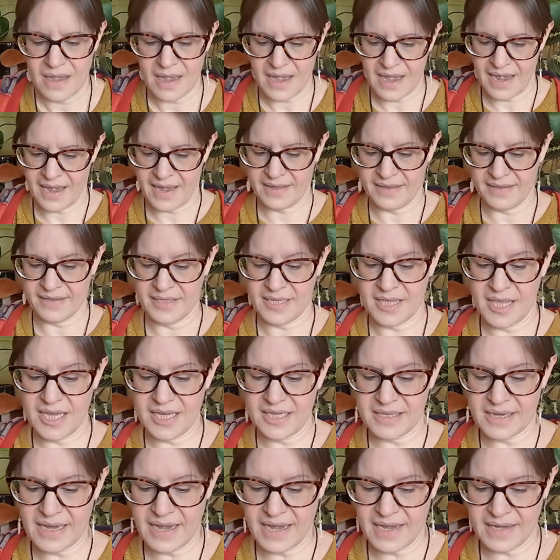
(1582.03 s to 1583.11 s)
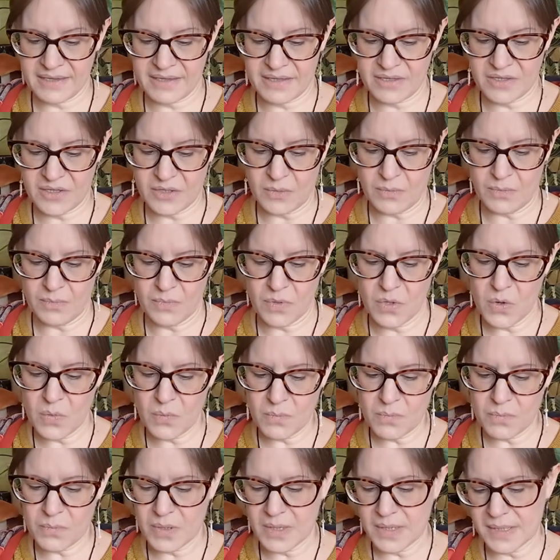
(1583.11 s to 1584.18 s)
And this has some
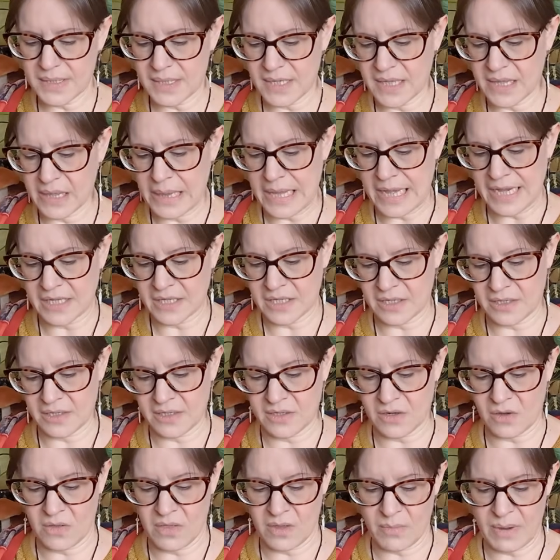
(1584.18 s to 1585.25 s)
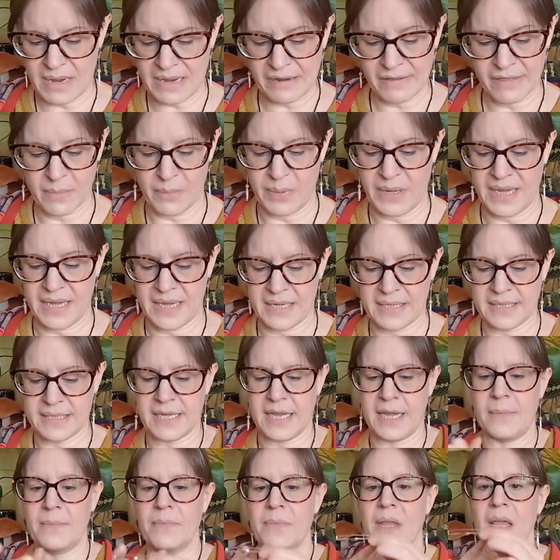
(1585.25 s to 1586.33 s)
numbers and letters on the back of the
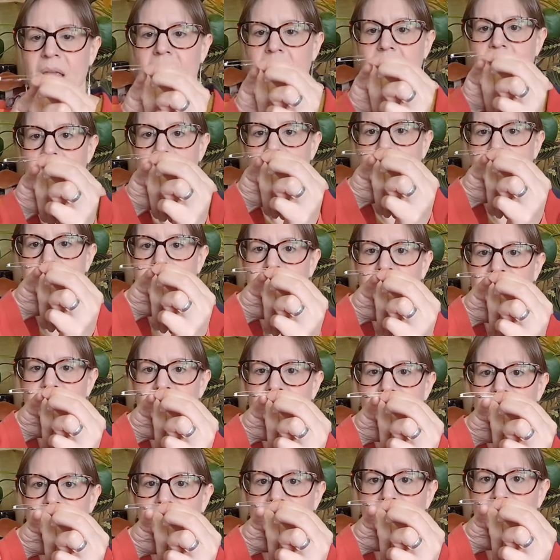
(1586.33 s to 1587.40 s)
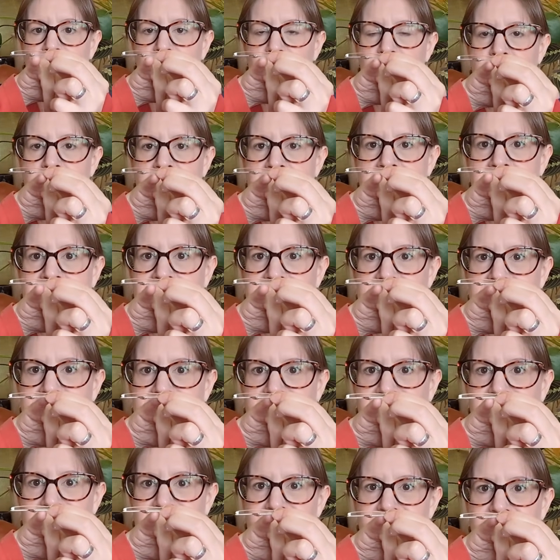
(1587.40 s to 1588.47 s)
pixie. And then just on the bar
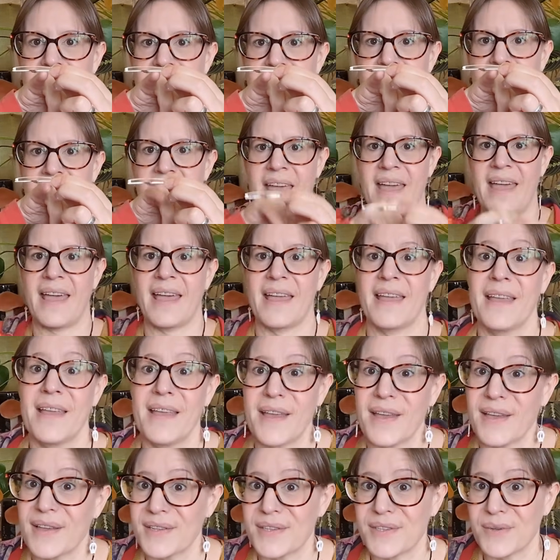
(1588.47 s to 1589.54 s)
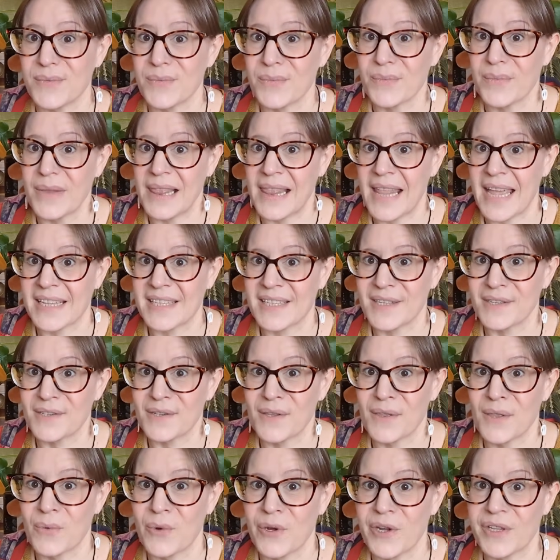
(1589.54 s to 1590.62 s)
section there are some letters
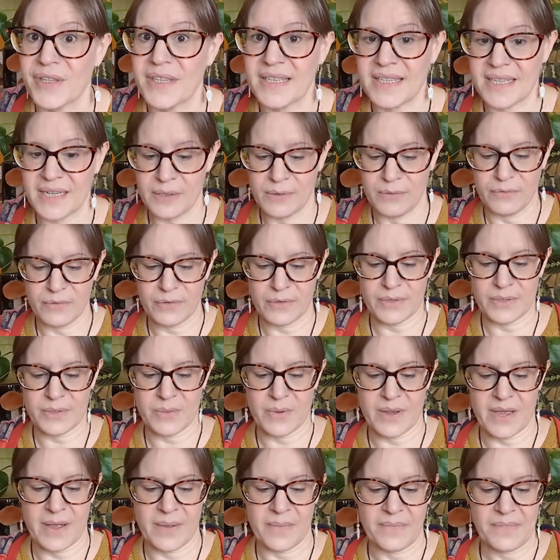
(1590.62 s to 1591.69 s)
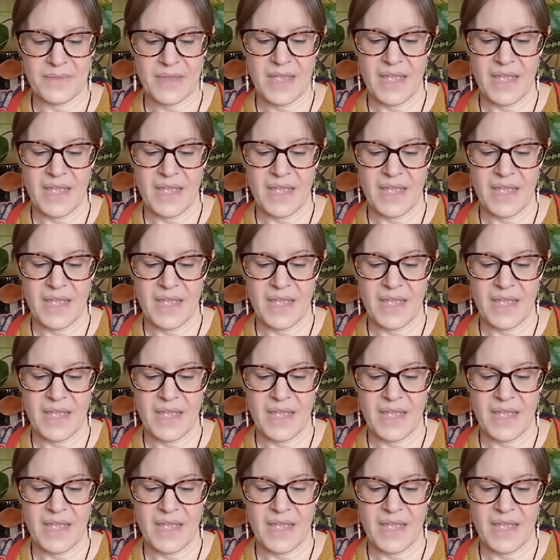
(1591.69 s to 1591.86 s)
and the word silver as well.